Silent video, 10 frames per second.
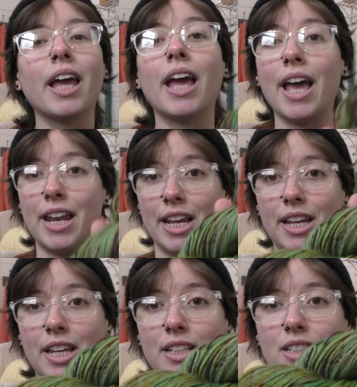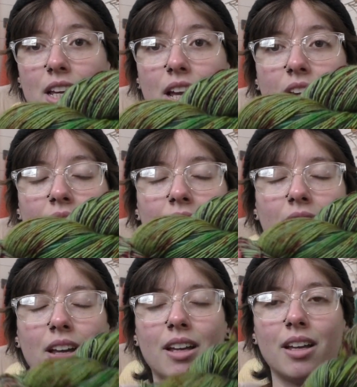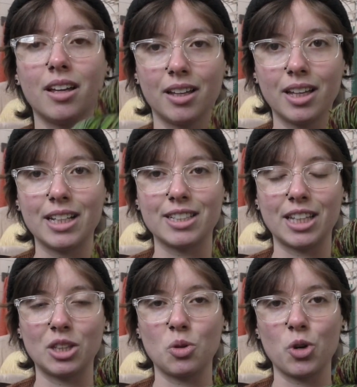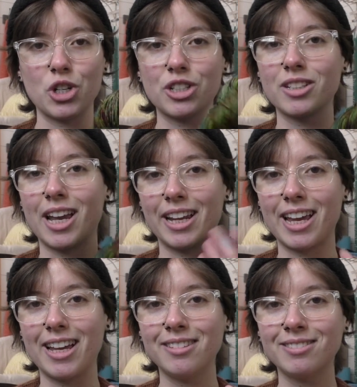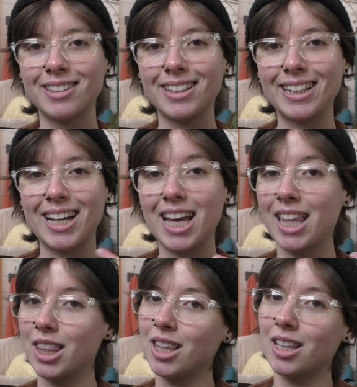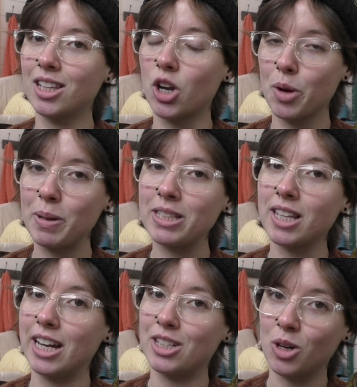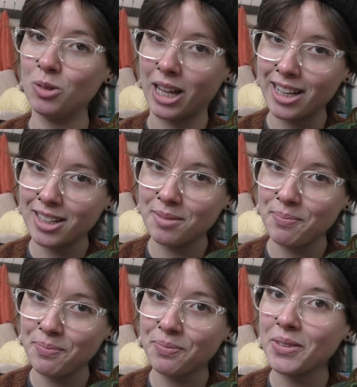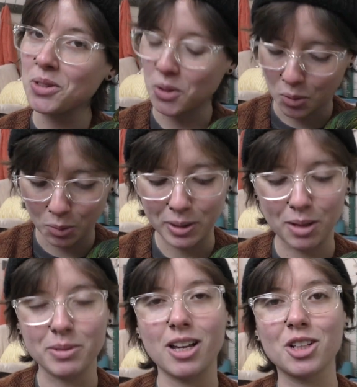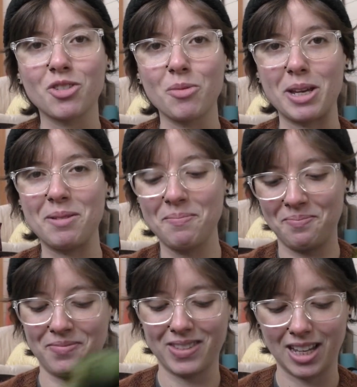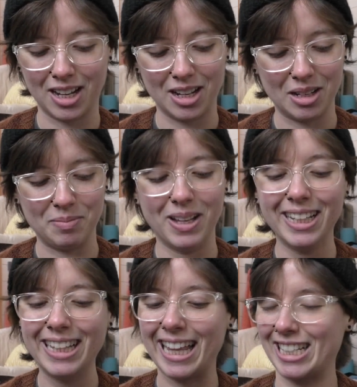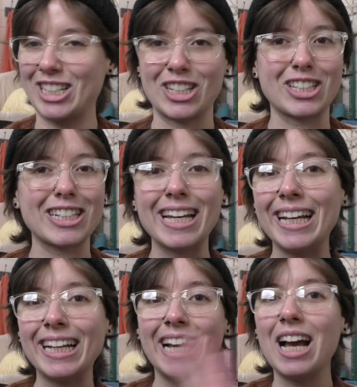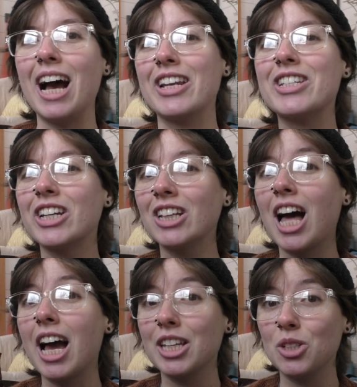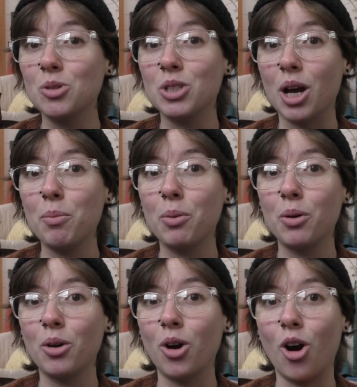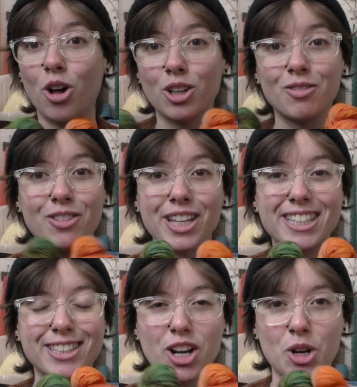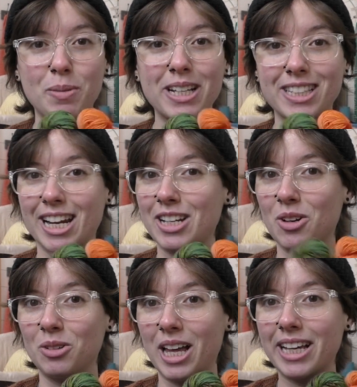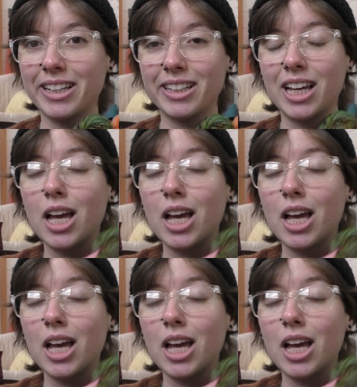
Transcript: And it is insanely gorgeous. And again, yarn base that I don't like, so it will become socks for me. That's just, until I use up all of this yarn base that I don't like,